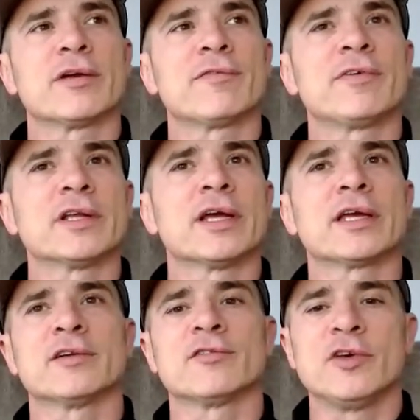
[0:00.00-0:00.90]
So what I
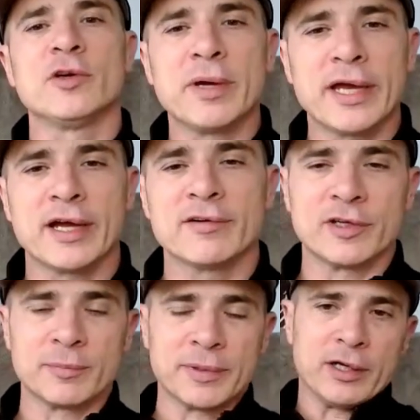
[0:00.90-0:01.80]
feel like is you may have